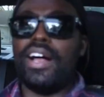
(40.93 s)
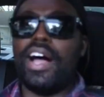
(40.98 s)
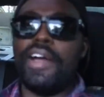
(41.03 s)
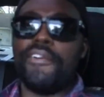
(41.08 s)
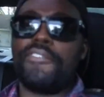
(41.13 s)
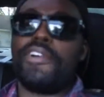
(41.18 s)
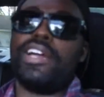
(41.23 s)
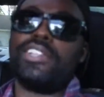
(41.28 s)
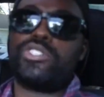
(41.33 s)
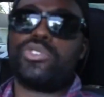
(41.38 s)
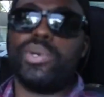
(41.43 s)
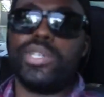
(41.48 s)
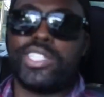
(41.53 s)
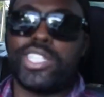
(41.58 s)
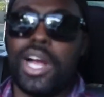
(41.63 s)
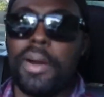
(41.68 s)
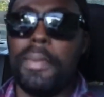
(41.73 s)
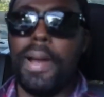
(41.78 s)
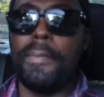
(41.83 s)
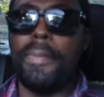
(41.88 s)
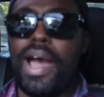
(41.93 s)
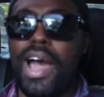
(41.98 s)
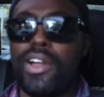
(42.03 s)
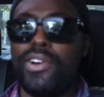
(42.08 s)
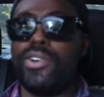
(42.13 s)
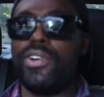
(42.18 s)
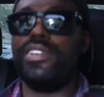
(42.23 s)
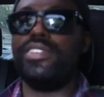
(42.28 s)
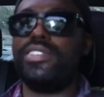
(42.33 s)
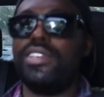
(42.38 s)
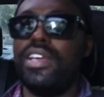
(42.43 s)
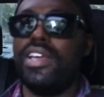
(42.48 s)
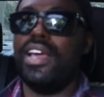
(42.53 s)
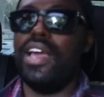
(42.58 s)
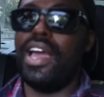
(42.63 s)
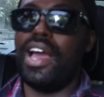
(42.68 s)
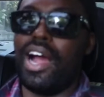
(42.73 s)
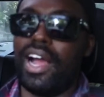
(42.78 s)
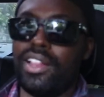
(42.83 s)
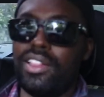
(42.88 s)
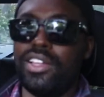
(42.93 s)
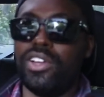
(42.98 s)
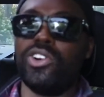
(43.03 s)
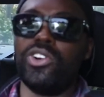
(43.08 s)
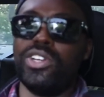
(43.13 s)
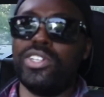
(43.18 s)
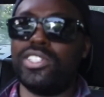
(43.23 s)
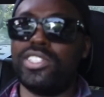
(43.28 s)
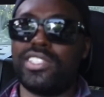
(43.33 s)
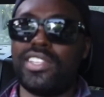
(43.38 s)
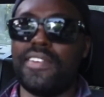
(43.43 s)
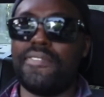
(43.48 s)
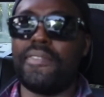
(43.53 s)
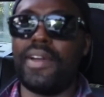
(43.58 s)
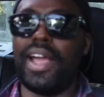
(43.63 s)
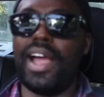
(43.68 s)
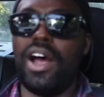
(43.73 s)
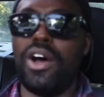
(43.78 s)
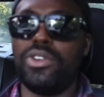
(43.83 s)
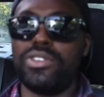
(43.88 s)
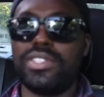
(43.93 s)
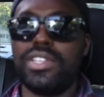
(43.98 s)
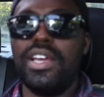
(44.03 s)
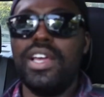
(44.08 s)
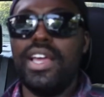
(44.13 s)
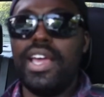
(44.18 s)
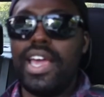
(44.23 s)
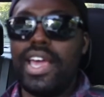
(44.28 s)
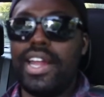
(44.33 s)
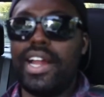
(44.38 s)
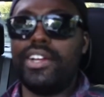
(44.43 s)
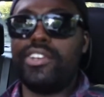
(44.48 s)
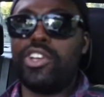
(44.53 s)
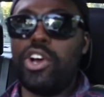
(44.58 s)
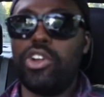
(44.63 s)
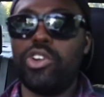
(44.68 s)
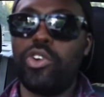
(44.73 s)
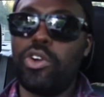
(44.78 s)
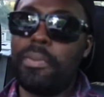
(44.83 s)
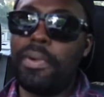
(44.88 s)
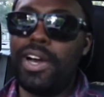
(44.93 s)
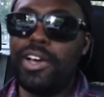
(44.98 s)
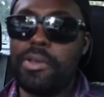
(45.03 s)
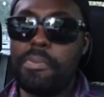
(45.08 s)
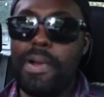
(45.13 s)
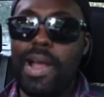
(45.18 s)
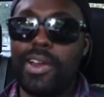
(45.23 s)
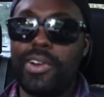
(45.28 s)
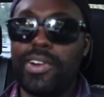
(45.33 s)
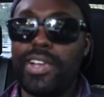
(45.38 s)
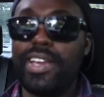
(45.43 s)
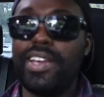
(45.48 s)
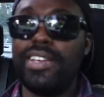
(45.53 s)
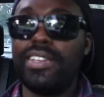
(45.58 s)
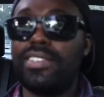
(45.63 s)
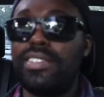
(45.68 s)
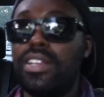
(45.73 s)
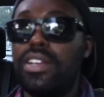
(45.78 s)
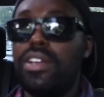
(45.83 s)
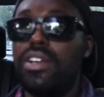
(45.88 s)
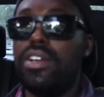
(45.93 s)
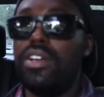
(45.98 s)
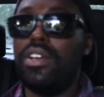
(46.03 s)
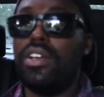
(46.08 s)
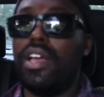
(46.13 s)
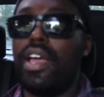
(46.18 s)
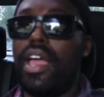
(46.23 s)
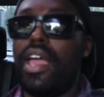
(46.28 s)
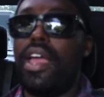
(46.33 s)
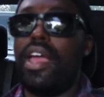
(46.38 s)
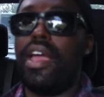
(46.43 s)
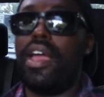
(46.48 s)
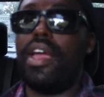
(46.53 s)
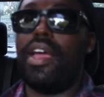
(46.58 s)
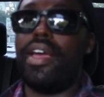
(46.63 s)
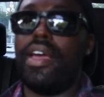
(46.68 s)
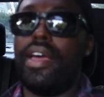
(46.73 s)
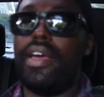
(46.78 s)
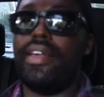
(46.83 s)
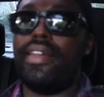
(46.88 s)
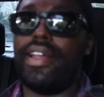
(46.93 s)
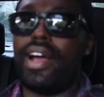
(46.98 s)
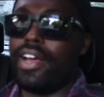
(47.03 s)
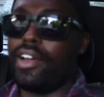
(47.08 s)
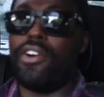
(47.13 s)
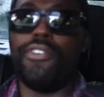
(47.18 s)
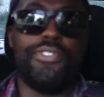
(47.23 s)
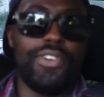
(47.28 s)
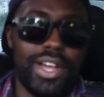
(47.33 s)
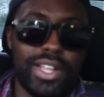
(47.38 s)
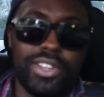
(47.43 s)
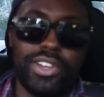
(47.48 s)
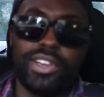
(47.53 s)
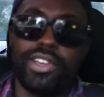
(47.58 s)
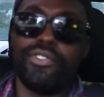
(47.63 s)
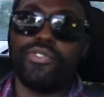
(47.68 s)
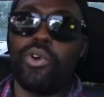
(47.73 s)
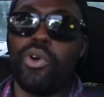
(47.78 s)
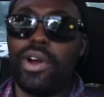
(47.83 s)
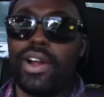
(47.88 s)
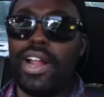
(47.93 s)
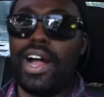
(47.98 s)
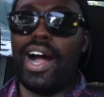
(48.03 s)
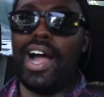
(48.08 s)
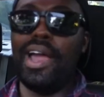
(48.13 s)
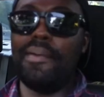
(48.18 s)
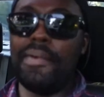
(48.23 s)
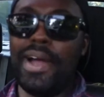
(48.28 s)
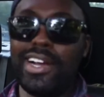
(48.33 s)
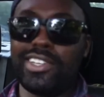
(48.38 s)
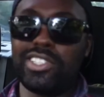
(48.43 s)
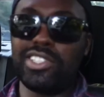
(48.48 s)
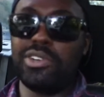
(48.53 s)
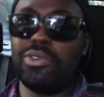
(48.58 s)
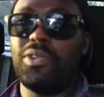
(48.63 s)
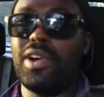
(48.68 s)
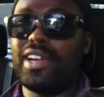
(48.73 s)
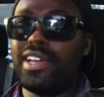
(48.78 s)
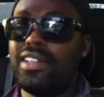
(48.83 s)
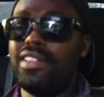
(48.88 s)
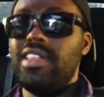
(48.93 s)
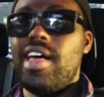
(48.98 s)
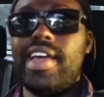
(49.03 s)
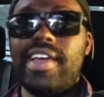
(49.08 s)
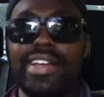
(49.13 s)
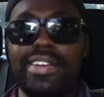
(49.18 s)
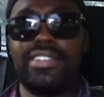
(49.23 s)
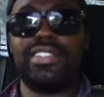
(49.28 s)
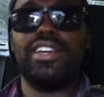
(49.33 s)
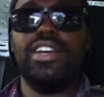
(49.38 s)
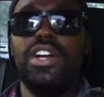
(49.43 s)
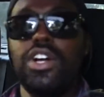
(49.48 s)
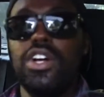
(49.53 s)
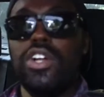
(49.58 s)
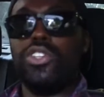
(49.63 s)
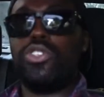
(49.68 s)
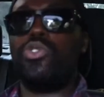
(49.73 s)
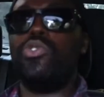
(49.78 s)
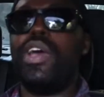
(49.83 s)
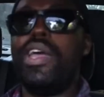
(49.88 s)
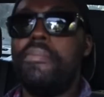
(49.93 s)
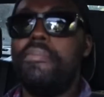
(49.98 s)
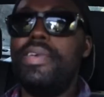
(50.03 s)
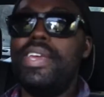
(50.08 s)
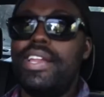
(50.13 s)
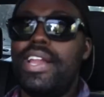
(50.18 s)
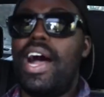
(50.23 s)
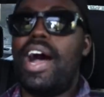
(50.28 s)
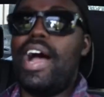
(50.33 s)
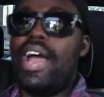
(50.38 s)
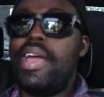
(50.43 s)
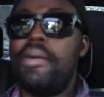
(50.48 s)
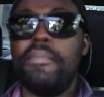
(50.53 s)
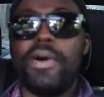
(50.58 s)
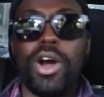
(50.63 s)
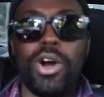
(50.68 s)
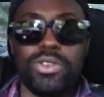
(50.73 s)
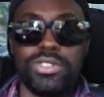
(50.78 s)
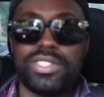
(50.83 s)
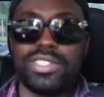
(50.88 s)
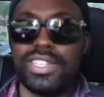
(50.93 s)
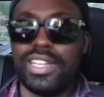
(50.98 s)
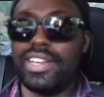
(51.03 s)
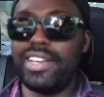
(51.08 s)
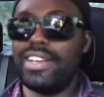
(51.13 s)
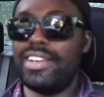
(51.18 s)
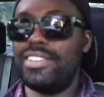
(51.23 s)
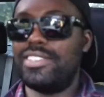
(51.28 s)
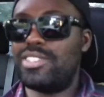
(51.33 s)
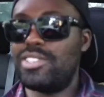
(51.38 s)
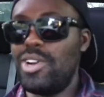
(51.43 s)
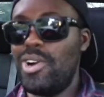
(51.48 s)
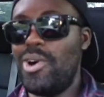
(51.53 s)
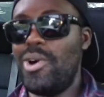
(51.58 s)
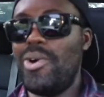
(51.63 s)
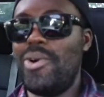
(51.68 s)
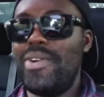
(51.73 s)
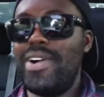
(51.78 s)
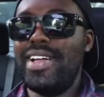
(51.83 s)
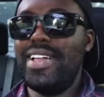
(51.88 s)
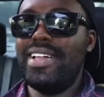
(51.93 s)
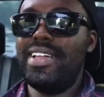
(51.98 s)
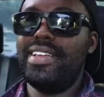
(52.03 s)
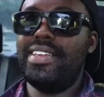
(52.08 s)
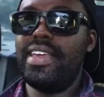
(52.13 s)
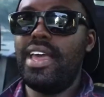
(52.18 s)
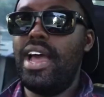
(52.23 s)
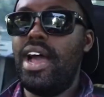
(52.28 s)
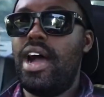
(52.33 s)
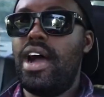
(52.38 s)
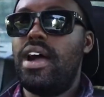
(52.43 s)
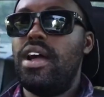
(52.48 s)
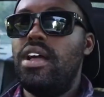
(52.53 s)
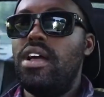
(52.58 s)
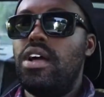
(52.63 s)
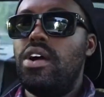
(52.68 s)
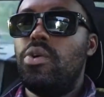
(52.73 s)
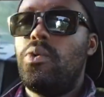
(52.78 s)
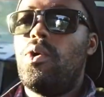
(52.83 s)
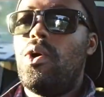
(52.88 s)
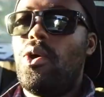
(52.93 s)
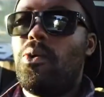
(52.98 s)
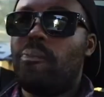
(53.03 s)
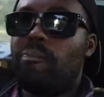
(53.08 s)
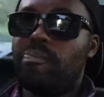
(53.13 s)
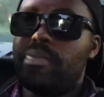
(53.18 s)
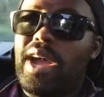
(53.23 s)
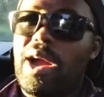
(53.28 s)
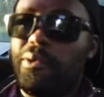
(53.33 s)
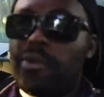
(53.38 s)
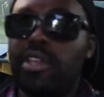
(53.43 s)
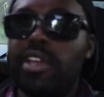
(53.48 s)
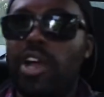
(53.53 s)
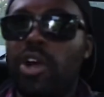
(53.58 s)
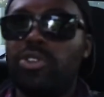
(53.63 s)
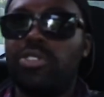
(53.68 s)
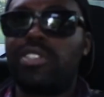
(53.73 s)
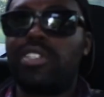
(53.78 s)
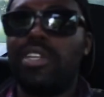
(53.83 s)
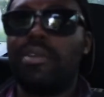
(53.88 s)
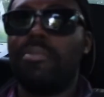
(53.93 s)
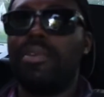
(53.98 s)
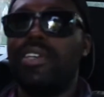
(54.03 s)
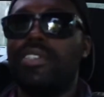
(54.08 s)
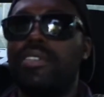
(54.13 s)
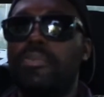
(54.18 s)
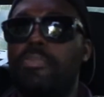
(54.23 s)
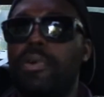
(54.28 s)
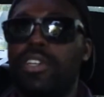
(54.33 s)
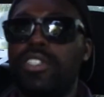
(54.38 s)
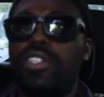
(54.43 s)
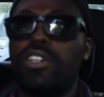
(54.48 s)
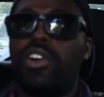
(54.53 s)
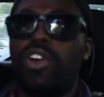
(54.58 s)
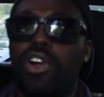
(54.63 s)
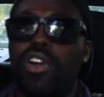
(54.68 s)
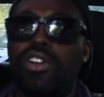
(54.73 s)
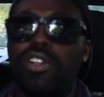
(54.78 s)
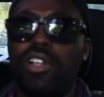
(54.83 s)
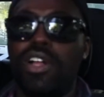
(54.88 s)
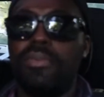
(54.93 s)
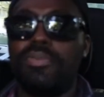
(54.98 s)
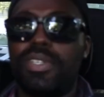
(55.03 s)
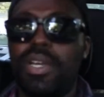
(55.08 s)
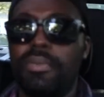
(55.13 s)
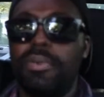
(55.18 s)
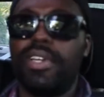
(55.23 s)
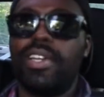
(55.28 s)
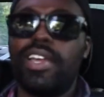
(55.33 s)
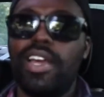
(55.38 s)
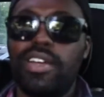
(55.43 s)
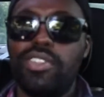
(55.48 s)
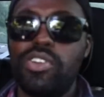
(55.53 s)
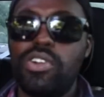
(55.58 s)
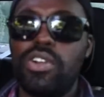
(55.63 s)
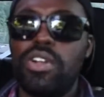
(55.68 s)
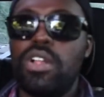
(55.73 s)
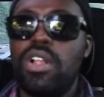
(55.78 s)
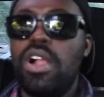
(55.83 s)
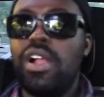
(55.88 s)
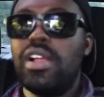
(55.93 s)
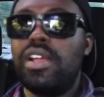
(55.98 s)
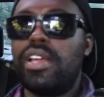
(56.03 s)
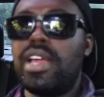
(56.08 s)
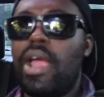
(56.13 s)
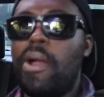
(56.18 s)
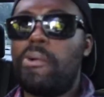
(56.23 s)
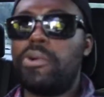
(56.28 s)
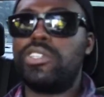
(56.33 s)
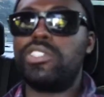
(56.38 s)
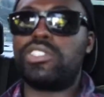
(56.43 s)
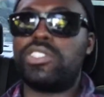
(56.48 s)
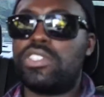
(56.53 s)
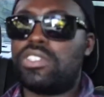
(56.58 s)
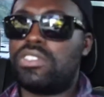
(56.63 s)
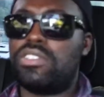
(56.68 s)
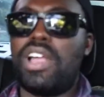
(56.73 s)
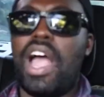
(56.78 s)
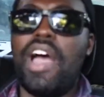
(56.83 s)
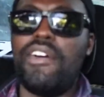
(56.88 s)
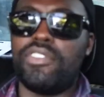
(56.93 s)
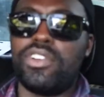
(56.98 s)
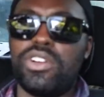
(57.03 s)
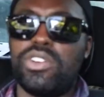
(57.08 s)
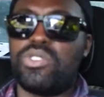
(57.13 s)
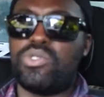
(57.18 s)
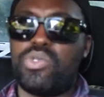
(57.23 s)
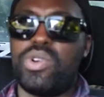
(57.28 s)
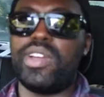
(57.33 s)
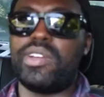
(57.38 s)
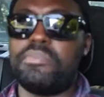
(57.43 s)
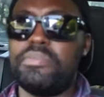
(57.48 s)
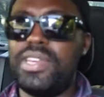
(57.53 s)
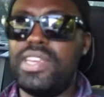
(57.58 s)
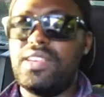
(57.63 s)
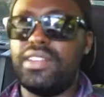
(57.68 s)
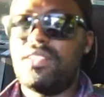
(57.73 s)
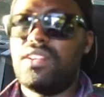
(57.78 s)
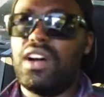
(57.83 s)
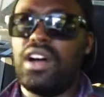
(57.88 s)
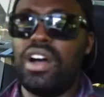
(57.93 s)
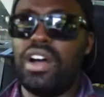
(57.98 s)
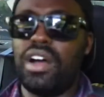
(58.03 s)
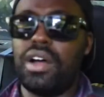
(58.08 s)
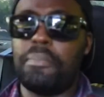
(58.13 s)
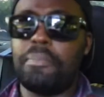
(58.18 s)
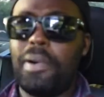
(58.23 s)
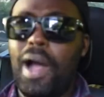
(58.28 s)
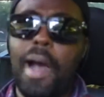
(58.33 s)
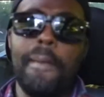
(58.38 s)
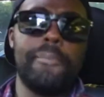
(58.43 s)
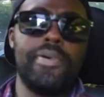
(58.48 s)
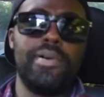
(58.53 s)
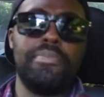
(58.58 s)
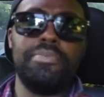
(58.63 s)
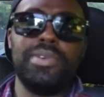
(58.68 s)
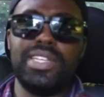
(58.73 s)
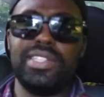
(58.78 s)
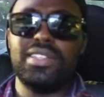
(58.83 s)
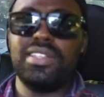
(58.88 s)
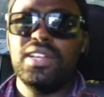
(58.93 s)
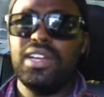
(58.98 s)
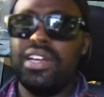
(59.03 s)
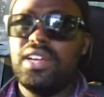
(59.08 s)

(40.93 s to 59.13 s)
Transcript: I forgot to switch out my batteries. I literally just left my house and I don't know where my other battery is and I don't feel like looking for it. I'm actually running late to a meet I am hosting. So yeah, well, not really hosting, but it's a bunch of car clubs coming together and we're just having a quick meet, pop-up meet.